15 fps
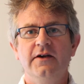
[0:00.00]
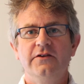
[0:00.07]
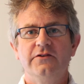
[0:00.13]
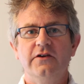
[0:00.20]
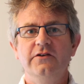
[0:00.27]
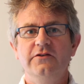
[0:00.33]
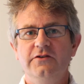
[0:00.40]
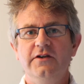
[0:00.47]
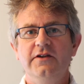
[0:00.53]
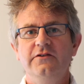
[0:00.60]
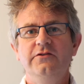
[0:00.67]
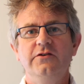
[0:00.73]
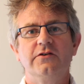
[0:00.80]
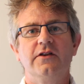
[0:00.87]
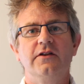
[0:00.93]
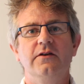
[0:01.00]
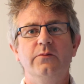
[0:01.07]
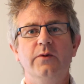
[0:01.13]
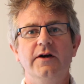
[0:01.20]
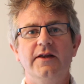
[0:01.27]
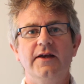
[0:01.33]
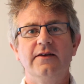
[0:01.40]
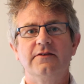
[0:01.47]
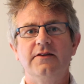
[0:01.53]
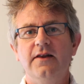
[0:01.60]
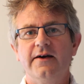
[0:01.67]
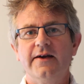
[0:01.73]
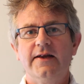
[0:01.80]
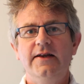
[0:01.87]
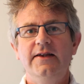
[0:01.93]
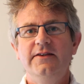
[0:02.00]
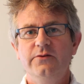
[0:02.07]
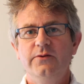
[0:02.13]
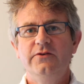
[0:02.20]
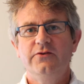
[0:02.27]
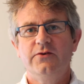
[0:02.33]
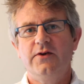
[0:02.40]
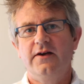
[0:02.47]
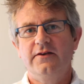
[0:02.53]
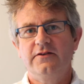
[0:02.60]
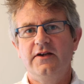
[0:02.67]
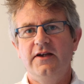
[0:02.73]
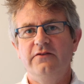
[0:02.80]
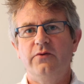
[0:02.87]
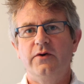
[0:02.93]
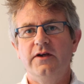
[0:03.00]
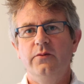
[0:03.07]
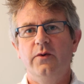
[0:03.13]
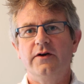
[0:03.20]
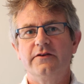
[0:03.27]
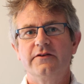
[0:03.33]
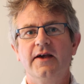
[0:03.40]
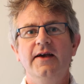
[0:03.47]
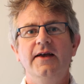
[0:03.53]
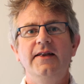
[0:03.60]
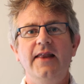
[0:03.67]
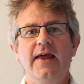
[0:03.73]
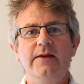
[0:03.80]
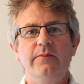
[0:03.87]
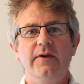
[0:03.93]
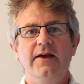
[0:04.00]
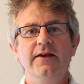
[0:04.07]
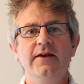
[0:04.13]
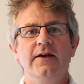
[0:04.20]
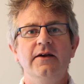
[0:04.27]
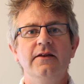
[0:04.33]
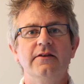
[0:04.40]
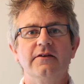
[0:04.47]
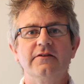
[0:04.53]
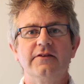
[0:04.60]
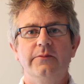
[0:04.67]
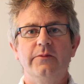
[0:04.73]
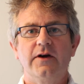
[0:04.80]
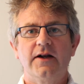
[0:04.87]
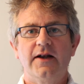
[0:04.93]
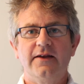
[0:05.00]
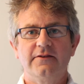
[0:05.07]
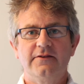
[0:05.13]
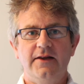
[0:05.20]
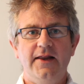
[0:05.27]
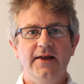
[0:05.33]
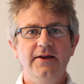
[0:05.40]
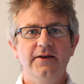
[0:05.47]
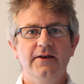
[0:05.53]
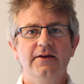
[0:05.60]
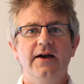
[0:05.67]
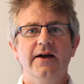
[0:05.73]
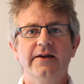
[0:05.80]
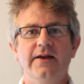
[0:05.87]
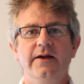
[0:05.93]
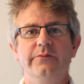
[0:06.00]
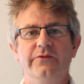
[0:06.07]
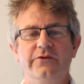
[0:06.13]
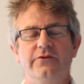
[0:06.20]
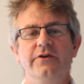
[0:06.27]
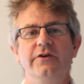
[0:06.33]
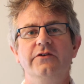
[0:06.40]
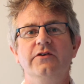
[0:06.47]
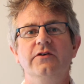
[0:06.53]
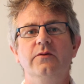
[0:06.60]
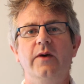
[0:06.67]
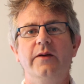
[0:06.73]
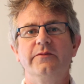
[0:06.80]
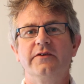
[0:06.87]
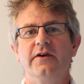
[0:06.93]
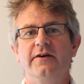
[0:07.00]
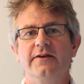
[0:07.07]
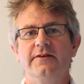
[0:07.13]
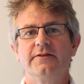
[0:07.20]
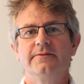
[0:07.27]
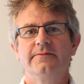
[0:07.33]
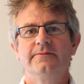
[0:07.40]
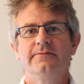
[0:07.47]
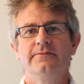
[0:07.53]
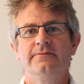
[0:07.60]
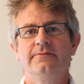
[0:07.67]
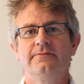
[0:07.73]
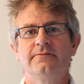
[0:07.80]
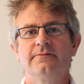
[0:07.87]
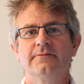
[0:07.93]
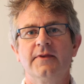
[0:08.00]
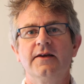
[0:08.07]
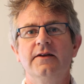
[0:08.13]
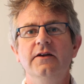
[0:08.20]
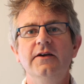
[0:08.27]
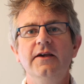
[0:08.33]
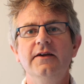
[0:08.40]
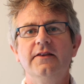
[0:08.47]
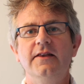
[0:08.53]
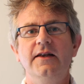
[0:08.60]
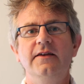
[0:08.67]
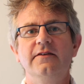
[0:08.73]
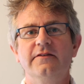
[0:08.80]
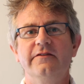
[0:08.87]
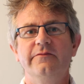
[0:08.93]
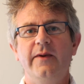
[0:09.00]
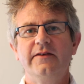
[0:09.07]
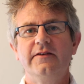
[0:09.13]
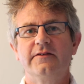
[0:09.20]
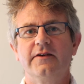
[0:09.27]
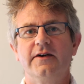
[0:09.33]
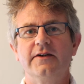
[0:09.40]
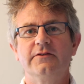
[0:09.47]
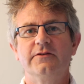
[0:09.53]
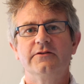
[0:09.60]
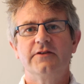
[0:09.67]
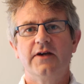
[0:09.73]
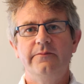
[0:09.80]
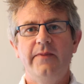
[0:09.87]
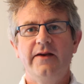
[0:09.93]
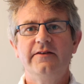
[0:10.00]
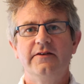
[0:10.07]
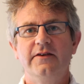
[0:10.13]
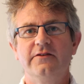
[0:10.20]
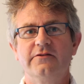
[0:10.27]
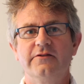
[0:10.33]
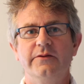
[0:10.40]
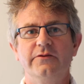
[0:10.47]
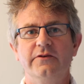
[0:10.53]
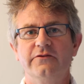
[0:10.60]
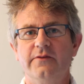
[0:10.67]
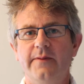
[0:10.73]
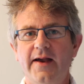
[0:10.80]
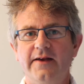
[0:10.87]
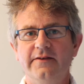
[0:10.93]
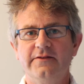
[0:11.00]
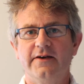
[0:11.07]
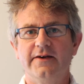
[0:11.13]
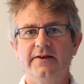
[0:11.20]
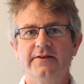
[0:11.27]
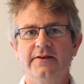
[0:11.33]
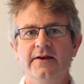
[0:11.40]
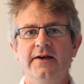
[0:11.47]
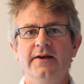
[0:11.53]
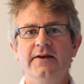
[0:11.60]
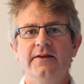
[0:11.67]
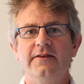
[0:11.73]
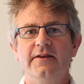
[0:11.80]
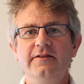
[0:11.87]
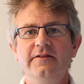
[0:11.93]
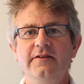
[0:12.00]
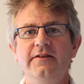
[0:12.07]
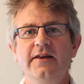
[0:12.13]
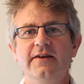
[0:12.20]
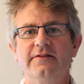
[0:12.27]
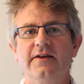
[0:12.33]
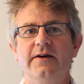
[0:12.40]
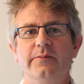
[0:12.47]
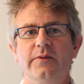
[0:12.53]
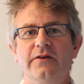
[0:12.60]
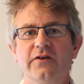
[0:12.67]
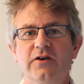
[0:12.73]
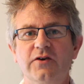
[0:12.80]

So you should ensure that the wording is likely to achieve what you want, namely that someone clicks a link and comes through to your website. Looking at the list of meta titles and meta descriptions from our site, this is an example of a